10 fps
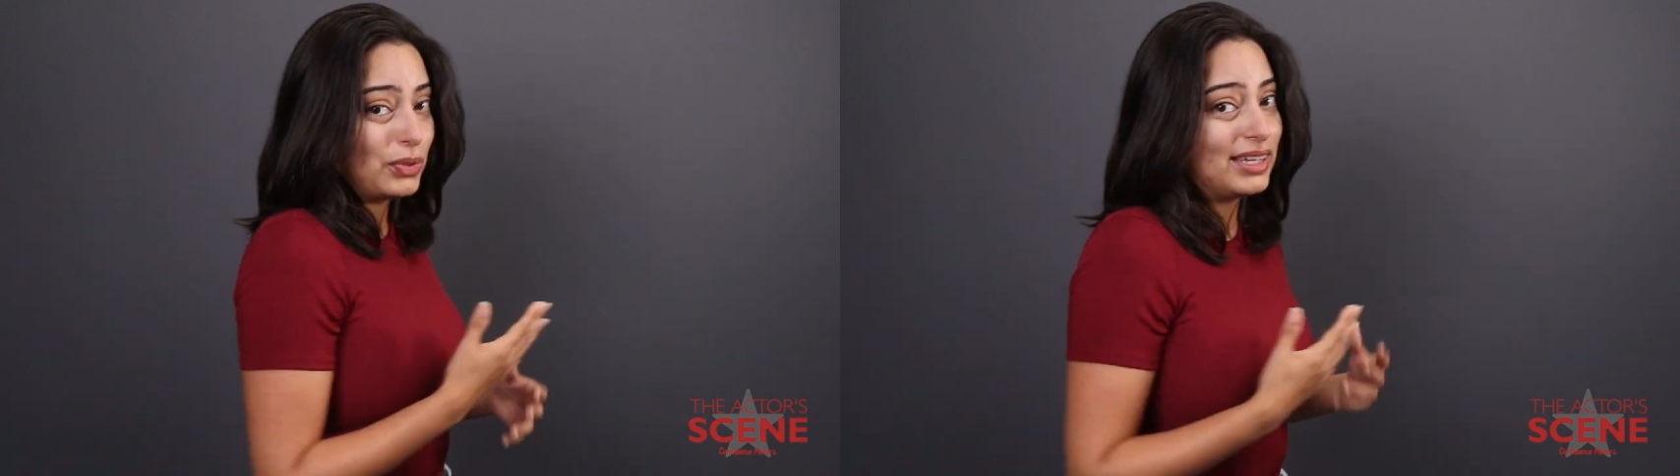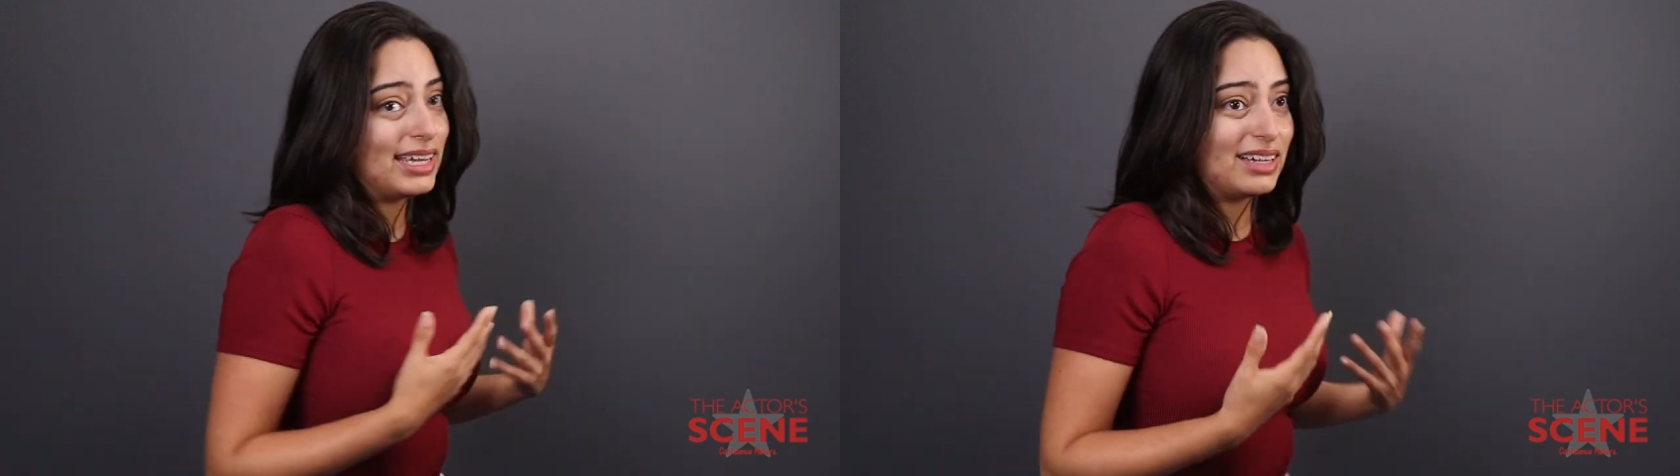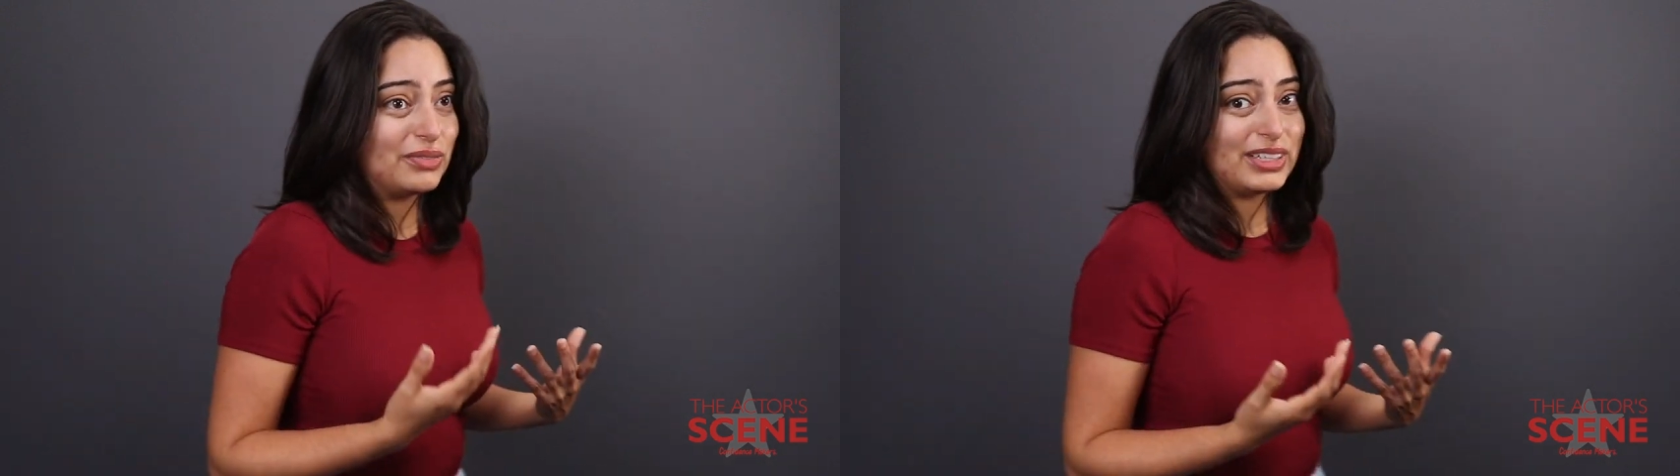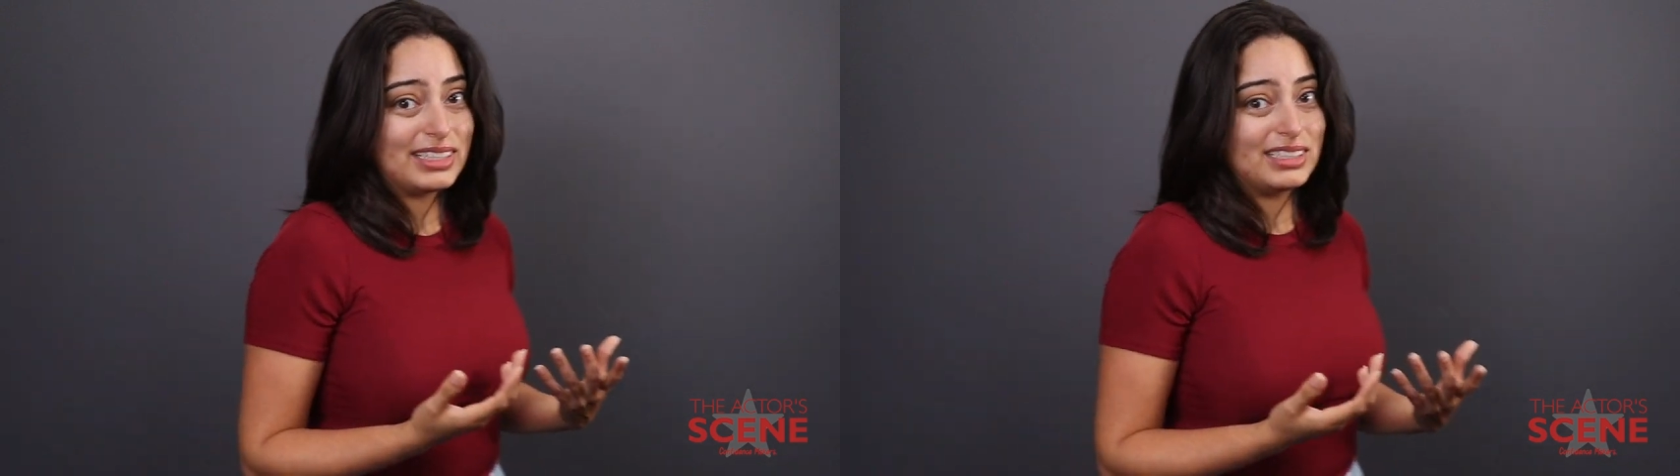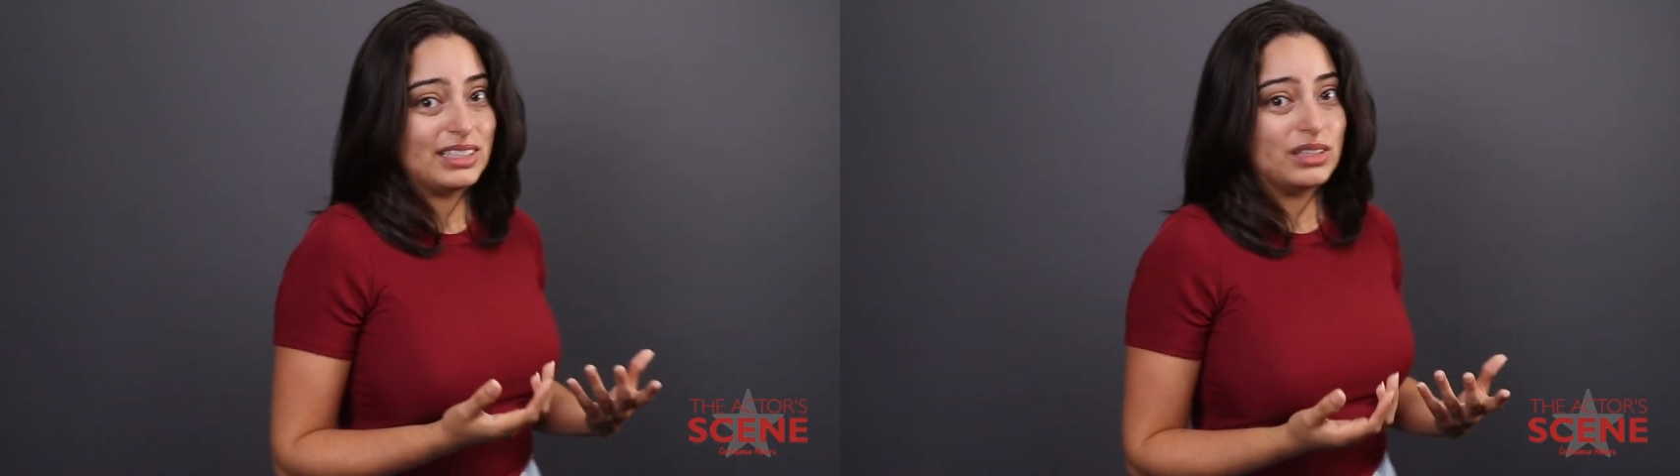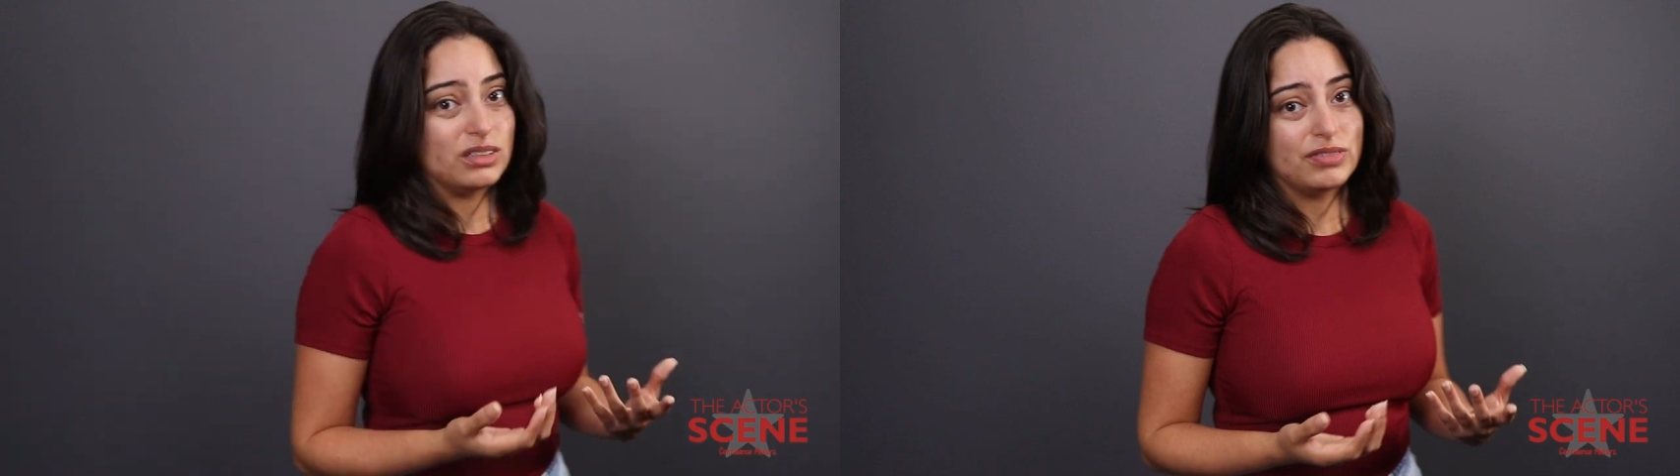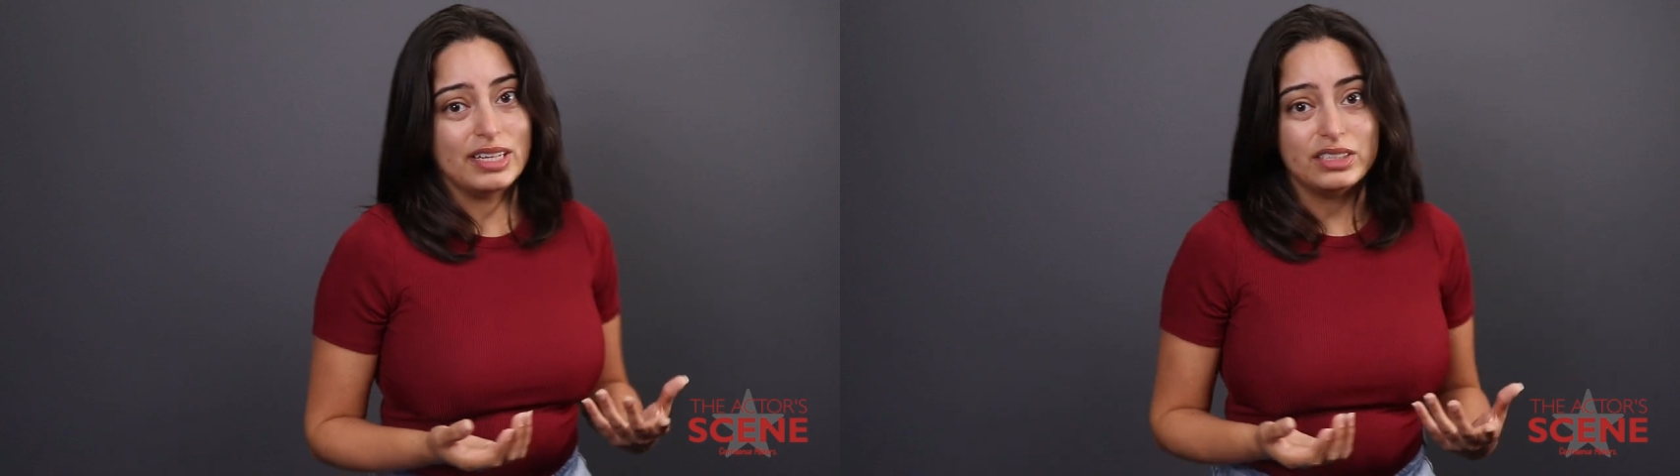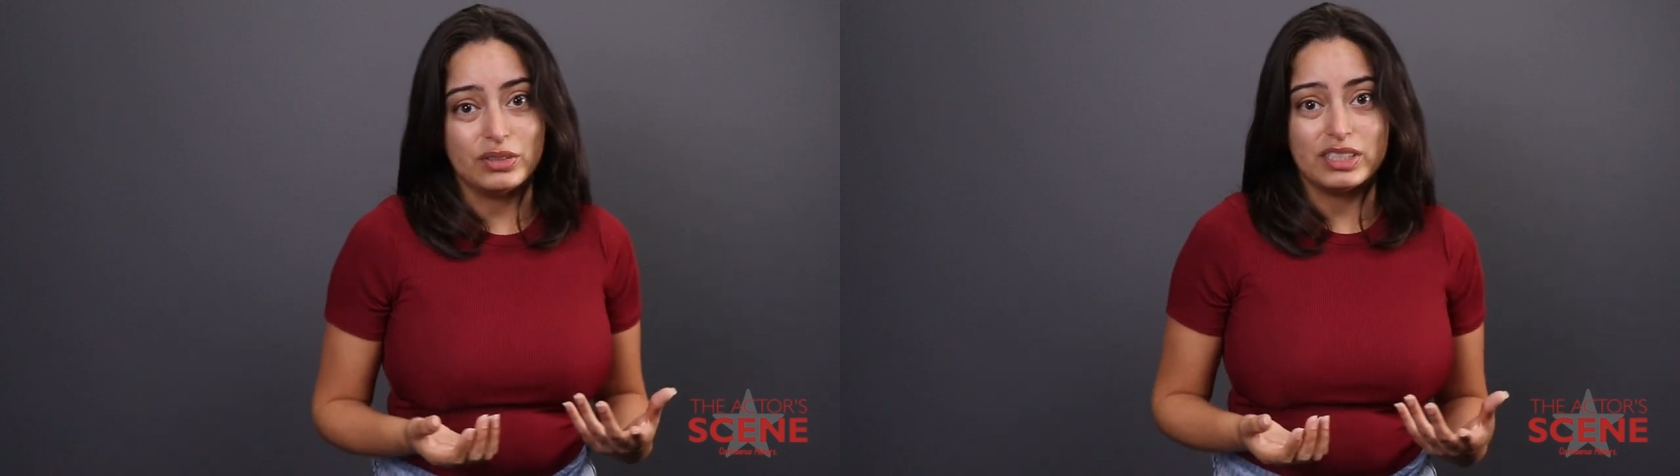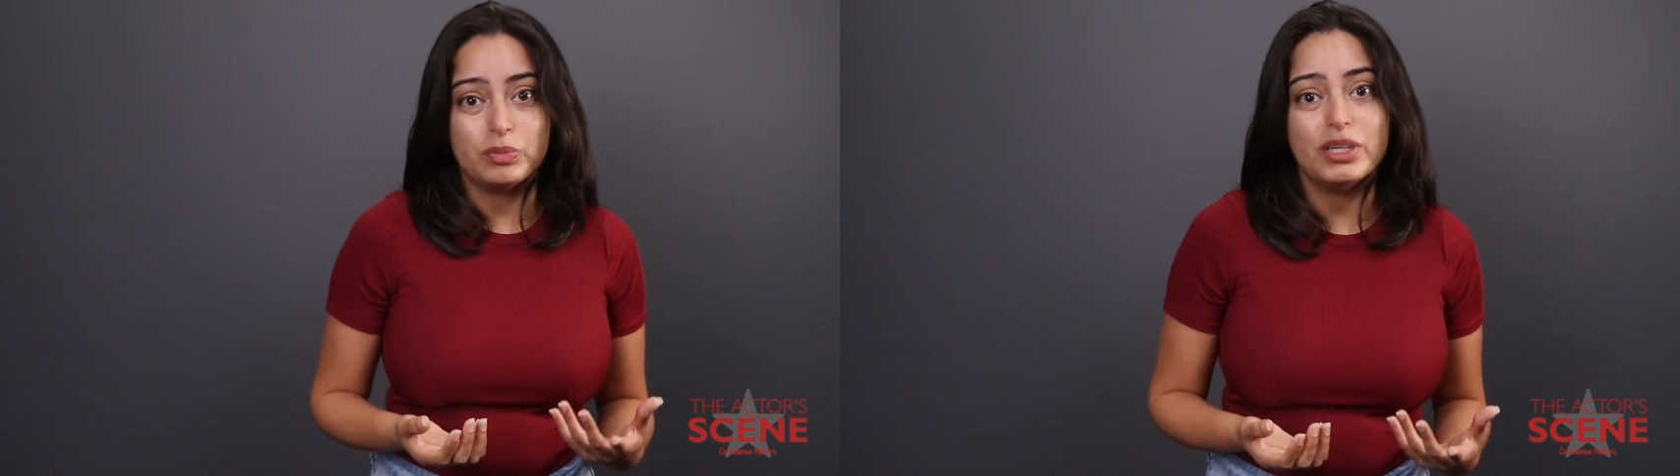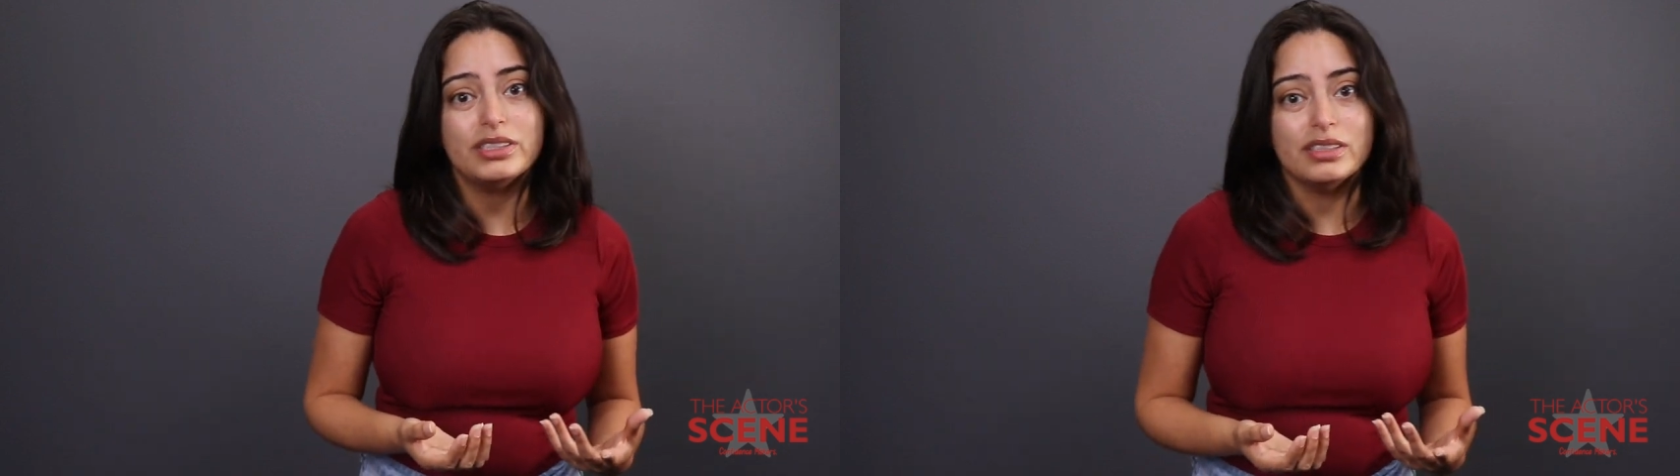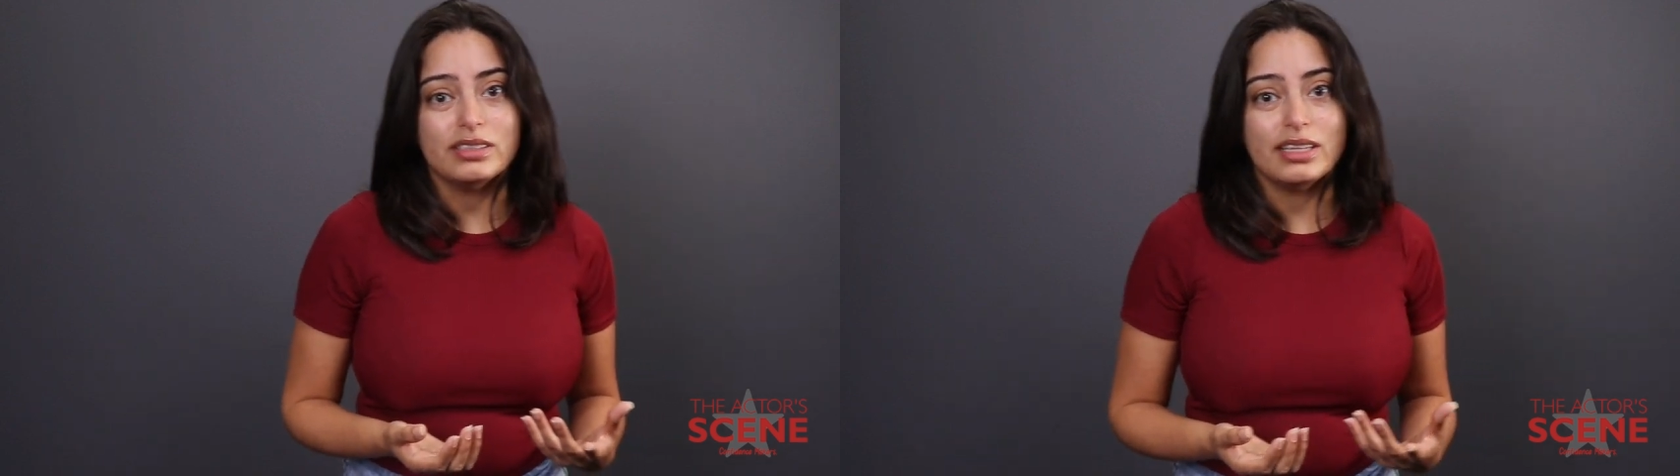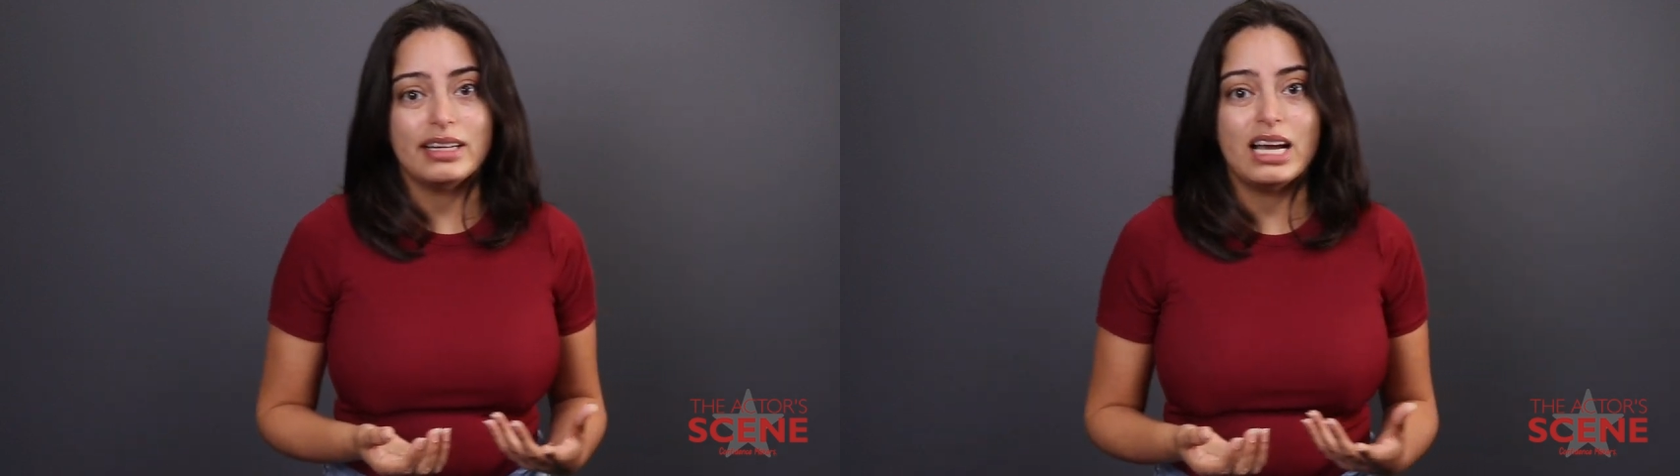we can't really see your facial expressions and